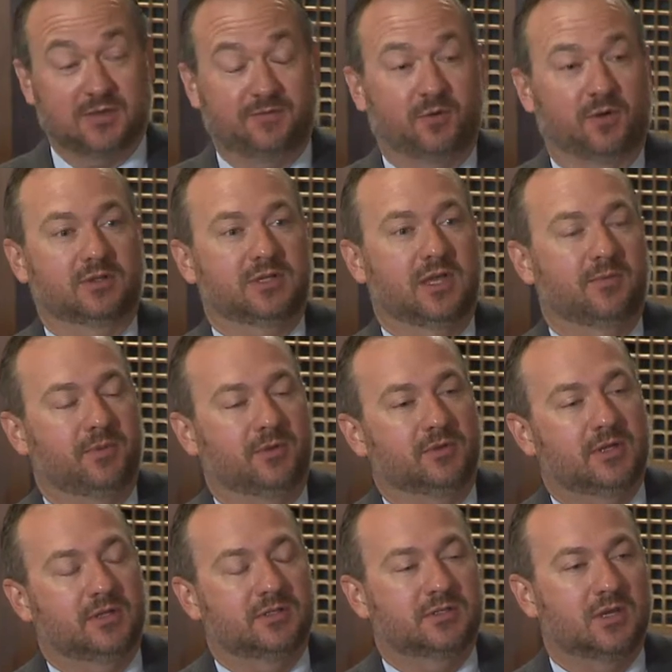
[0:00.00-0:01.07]
a for example.
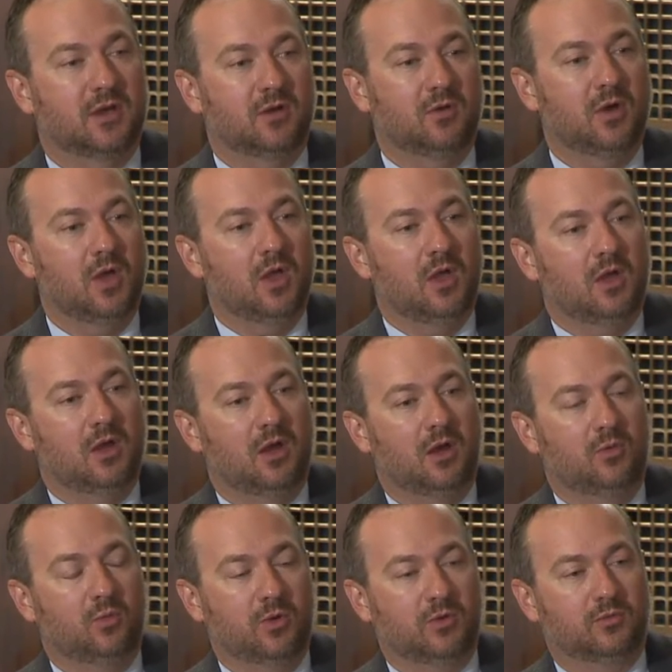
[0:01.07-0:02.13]
And so
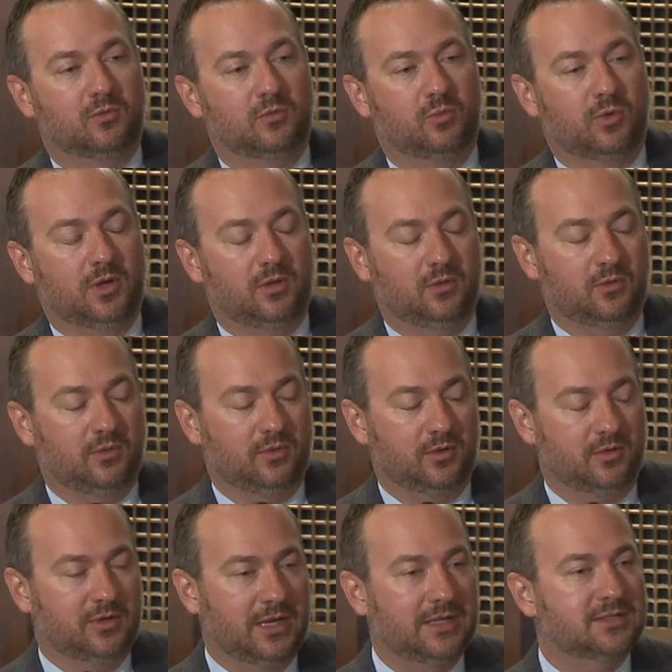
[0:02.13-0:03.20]
uh, we
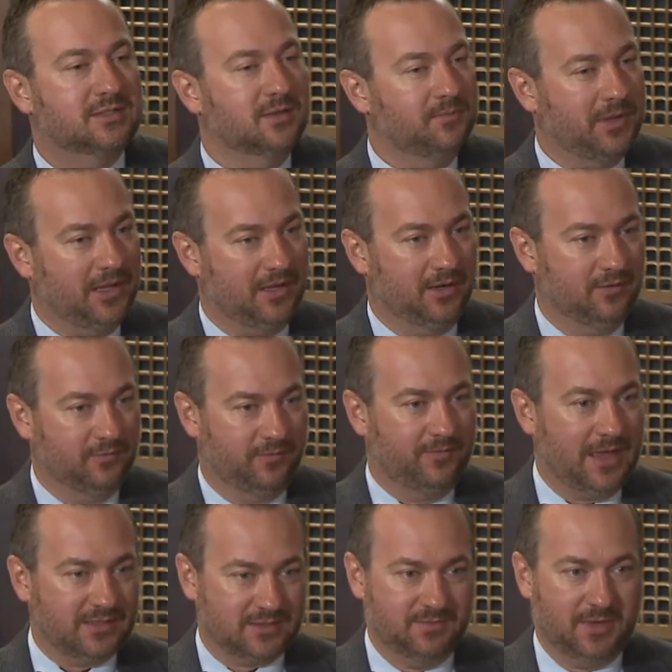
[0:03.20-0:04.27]
there needs to be an
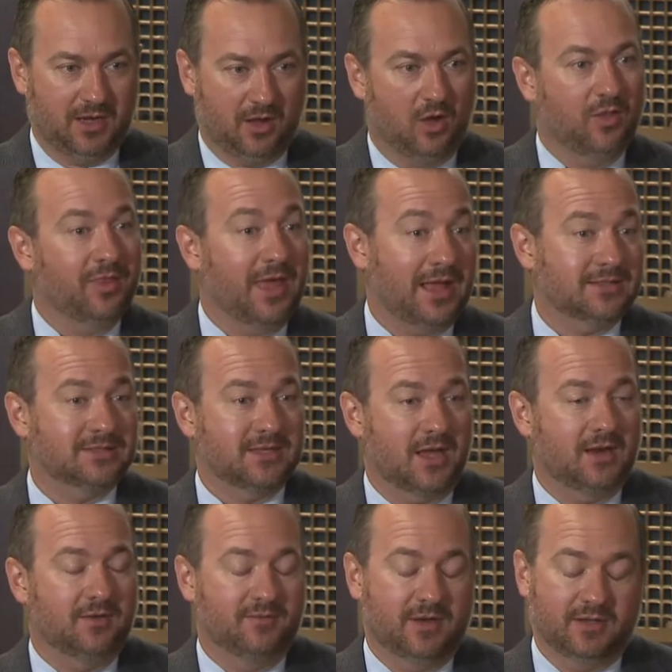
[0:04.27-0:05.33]
investment on that
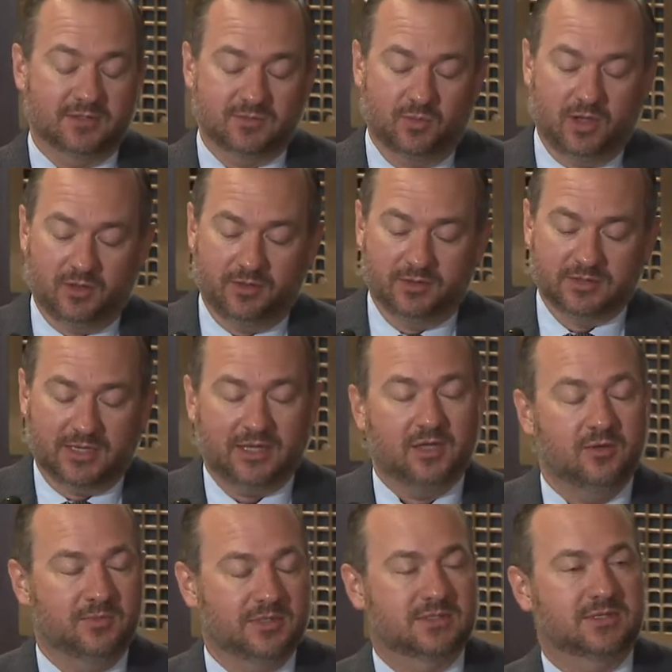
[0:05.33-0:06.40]
side of it as well. There's a
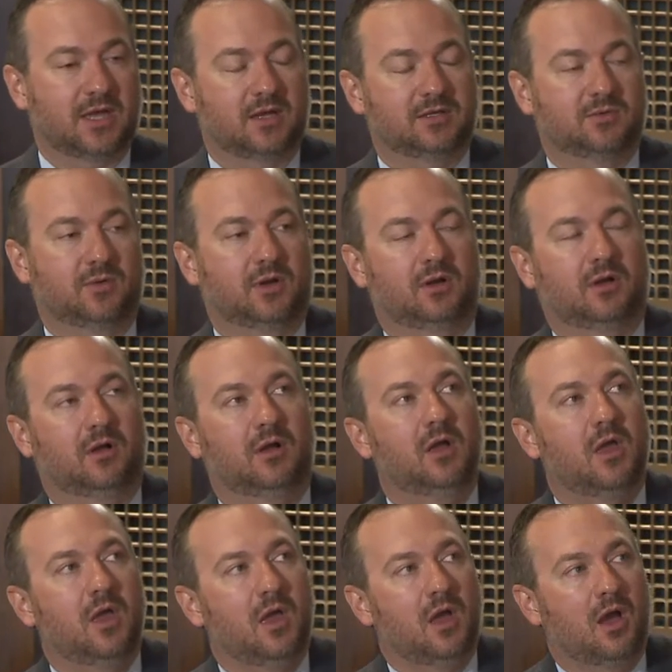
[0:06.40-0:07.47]
human side to it at all.
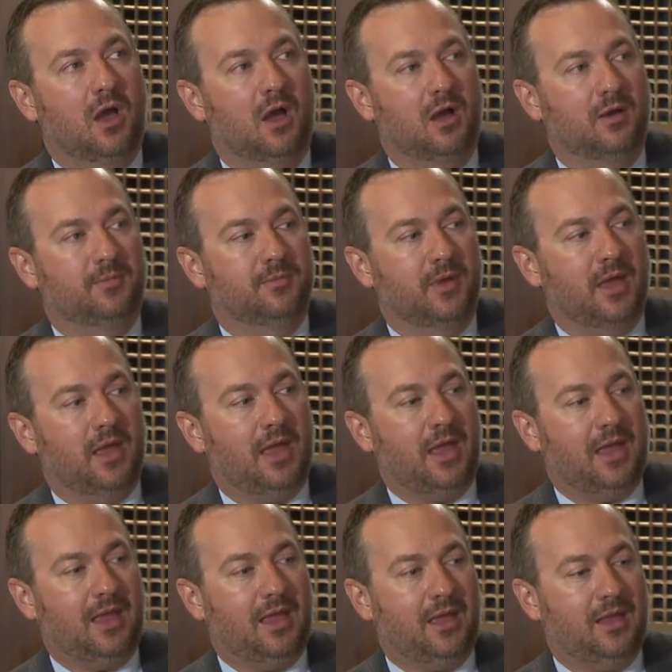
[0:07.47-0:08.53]
Um,
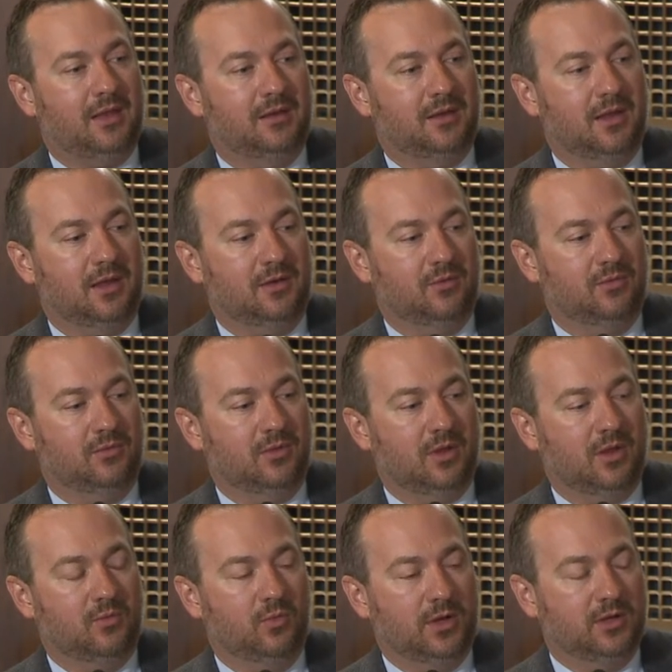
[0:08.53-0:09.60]
and, and,
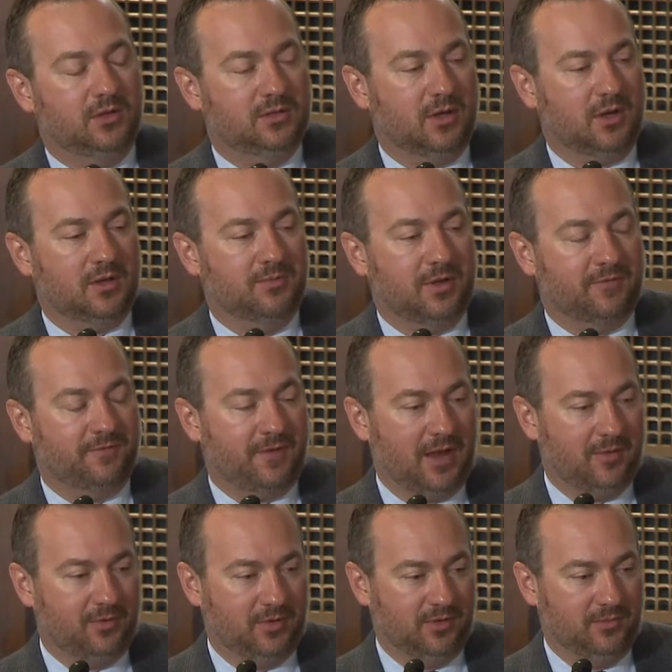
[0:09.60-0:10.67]
and when you talk about
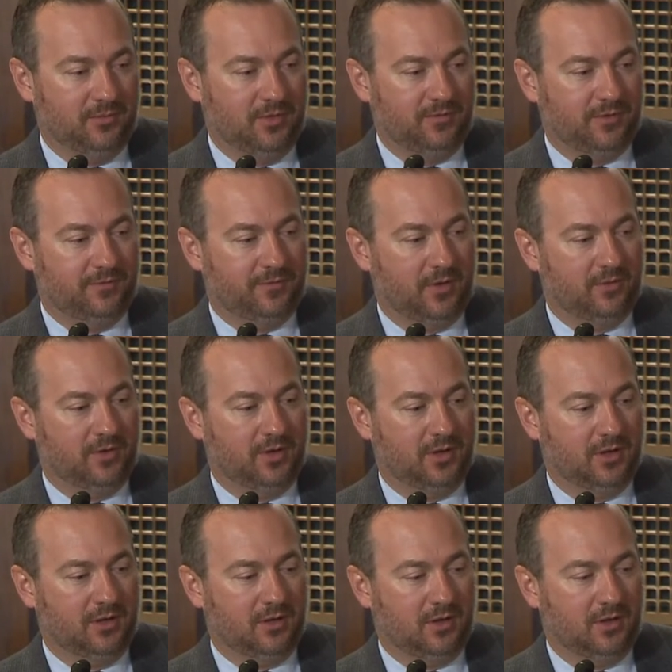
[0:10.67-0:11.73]
fiber and the moving forward
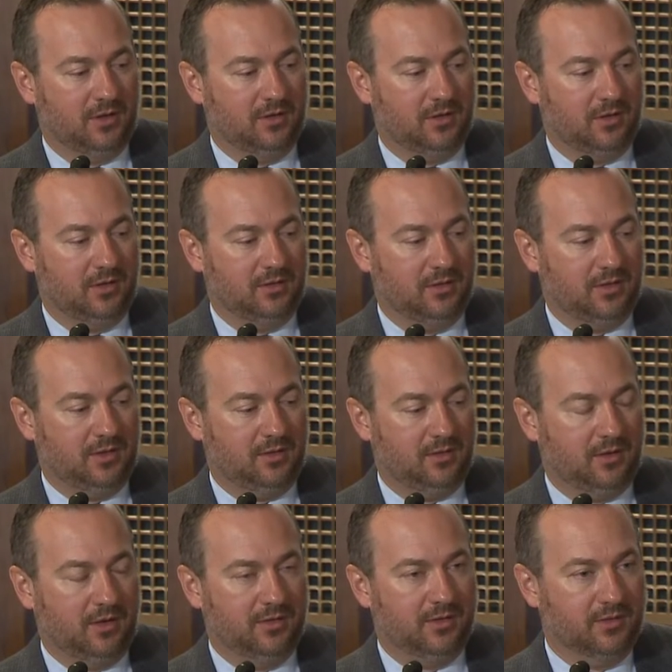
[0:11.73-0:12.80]
on, on, on, the,
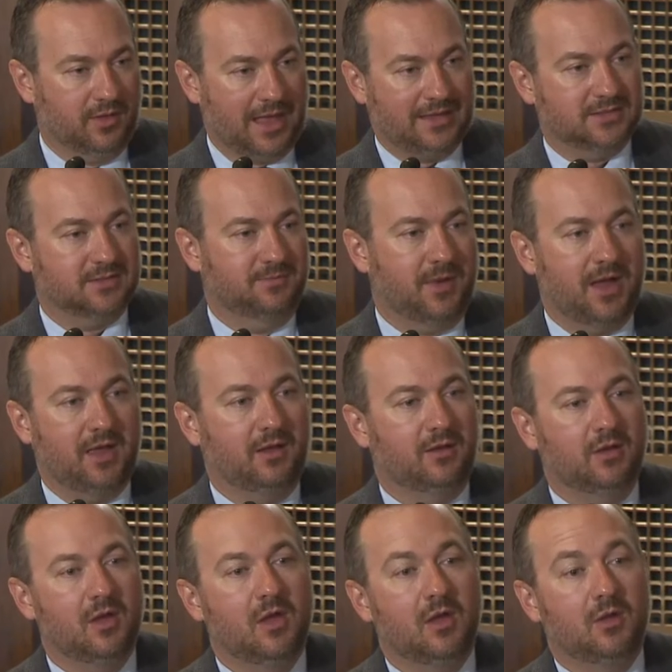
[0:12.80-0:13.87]
on the last
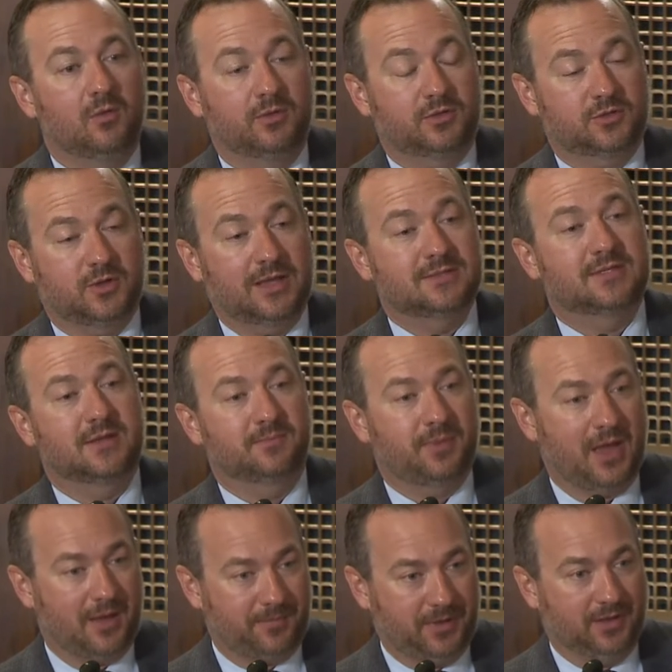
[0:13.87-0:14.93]
mile, with transient
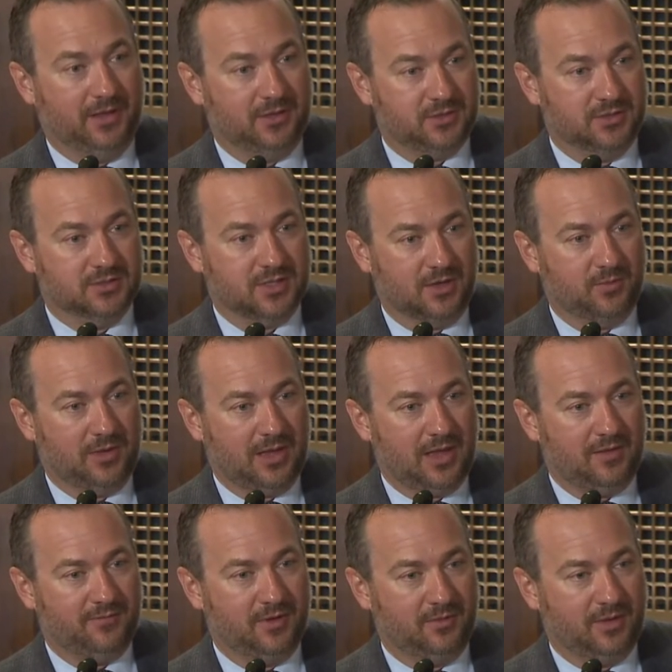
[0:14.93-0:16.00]
populations like we have in